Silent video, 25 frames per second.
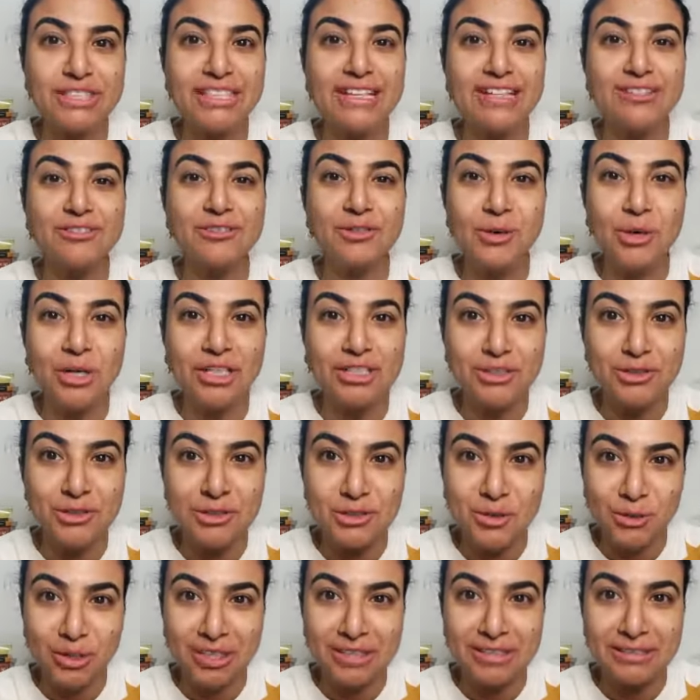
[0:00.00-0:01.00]
he has no other
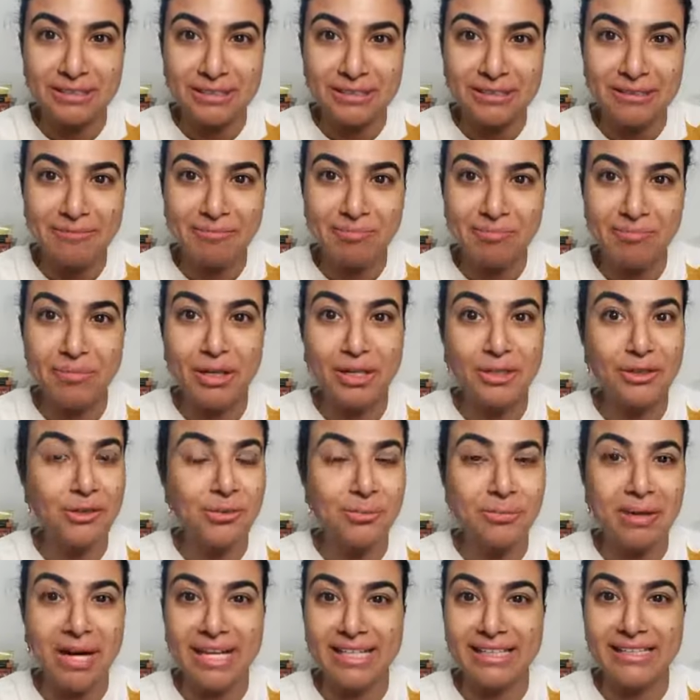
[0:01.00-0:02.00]
choice but to
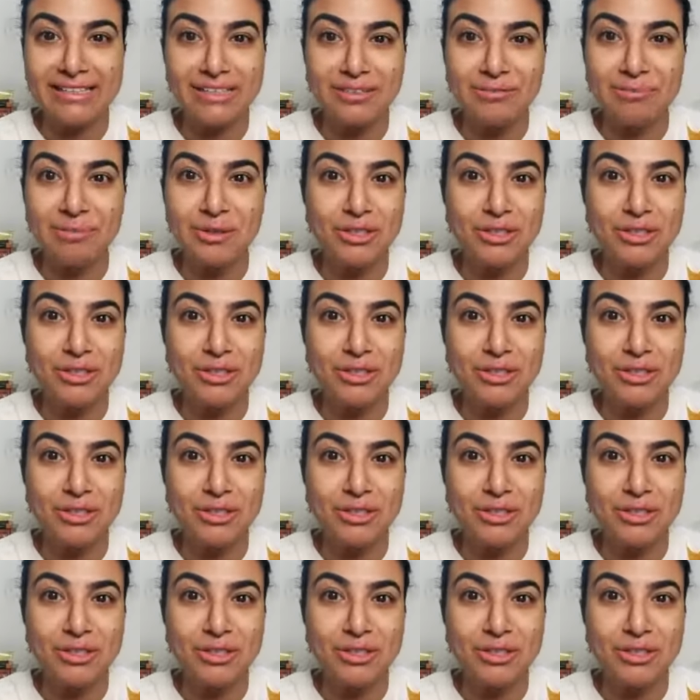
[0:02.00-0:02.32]
manage it,